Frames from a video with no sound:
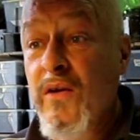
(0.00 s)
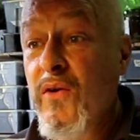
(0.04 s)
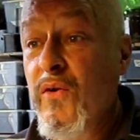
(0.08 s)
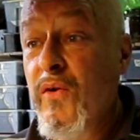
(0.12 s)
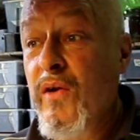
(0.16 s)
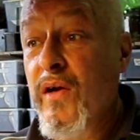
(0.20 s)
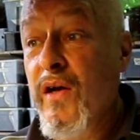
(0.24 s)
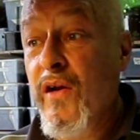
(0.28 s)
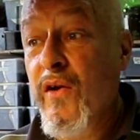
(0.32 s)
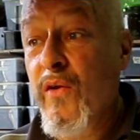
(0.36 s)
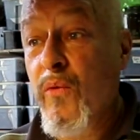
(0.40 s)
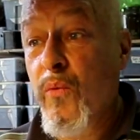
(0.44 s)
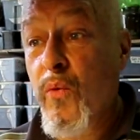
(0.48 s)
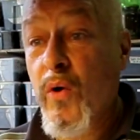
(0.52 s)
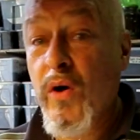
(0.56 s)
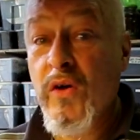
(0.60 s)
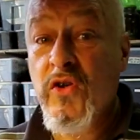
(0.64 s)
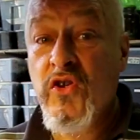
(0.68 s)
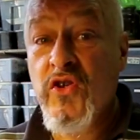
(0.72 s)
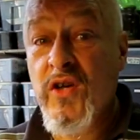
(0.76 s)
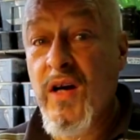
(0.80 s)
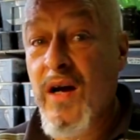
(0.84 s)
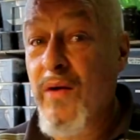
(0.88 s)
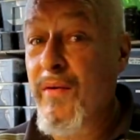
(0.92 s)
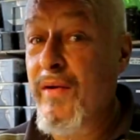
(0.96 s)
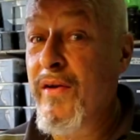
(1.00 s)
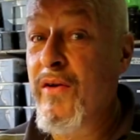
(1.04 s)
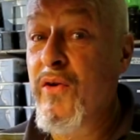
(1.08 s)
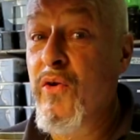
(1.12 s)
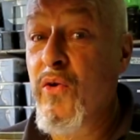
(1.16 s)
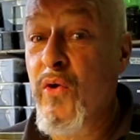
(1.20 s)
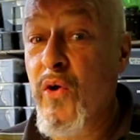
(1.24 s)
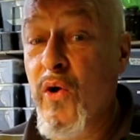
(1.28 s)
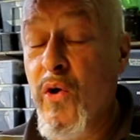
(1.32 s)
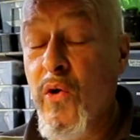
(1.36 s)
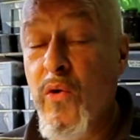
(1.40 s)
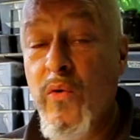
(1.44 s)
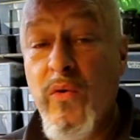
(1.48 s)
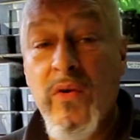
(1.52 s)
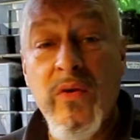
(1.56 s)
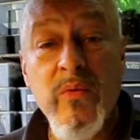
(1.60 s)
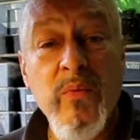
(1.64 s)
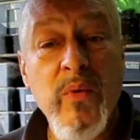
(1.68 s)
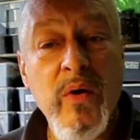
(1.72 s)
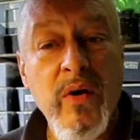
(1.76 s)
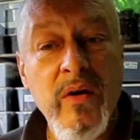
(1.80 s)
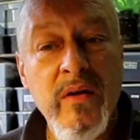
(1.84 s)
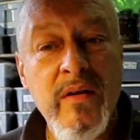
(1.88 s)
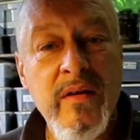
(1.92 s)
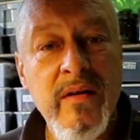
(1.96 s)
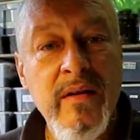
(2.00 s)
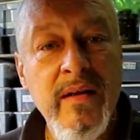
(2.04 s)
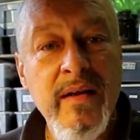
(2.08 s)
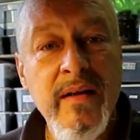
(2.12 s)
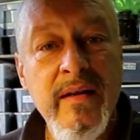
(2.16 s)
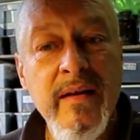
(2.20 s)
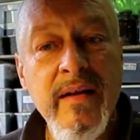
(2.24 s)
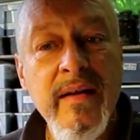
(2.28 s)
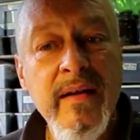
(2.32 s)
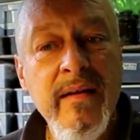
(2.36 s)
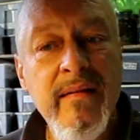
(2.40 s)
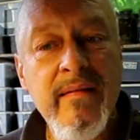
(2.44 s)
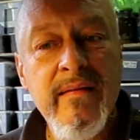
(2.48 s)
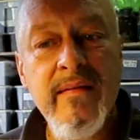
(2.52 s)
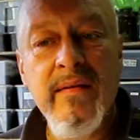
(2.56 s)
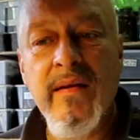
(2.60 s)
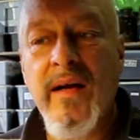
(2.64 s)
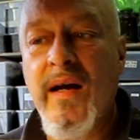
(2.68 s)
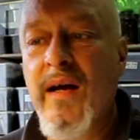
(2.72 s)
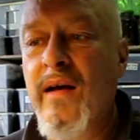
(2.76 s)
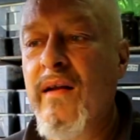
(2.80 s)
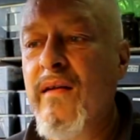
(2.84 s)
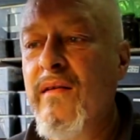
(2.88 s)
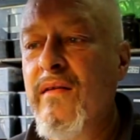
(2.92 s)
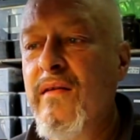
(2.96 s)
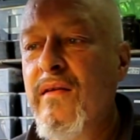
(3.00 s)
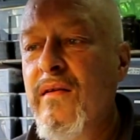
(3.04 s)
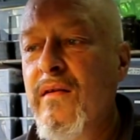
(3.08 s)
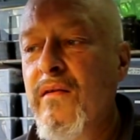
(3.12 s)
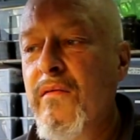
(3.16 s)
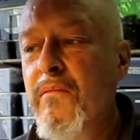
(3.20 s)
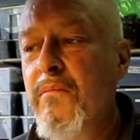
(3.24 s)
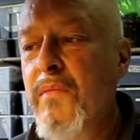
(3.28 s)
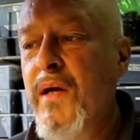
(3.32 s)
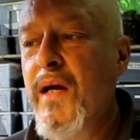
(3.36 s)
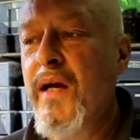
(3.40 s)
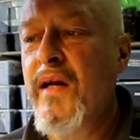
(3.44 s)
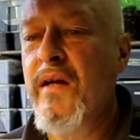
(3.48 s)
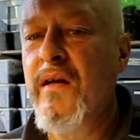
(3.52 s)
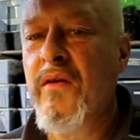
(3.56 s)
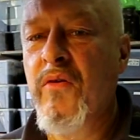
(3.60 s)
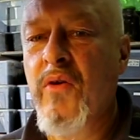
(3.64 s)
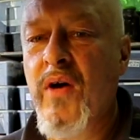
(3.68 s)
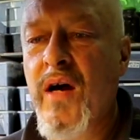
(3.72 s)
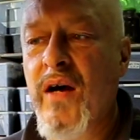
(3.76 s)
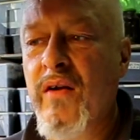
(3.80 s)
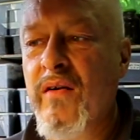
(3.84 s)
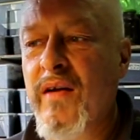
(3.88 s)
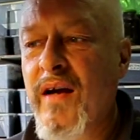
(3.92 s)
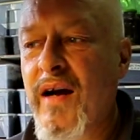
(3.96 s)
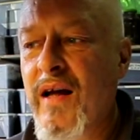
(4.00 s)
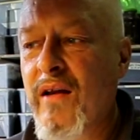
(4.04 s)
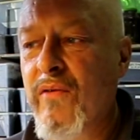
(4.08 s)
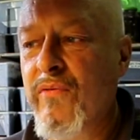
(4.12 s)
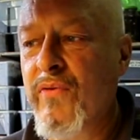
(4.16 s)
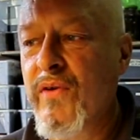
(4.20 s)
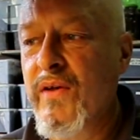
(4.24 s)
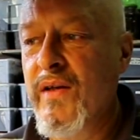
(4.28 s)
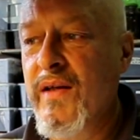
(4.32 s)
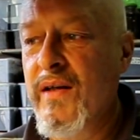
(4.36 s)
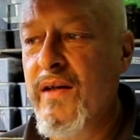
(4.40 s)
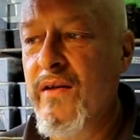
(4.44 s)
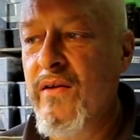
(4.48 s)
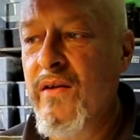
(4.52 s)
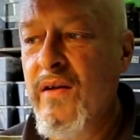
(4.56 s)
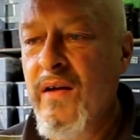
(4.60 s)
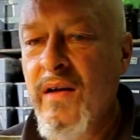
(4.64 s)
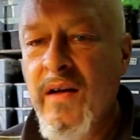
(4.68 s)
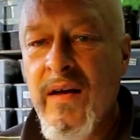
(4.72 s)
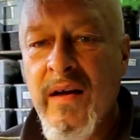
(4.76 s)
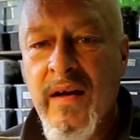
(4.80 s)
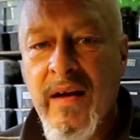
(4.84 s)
You can watch how it grows, what it eats, and in around half a year,